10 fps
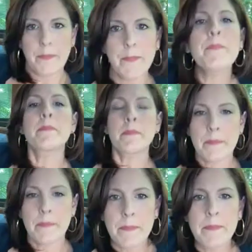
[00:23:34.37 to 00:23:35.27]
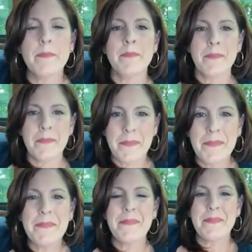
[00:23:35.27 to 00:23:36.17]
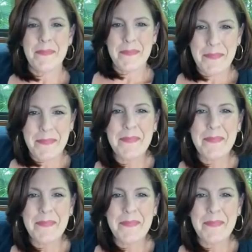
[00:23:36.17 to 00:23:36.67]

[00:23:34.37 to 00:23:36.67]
even if you don't win or you don't win at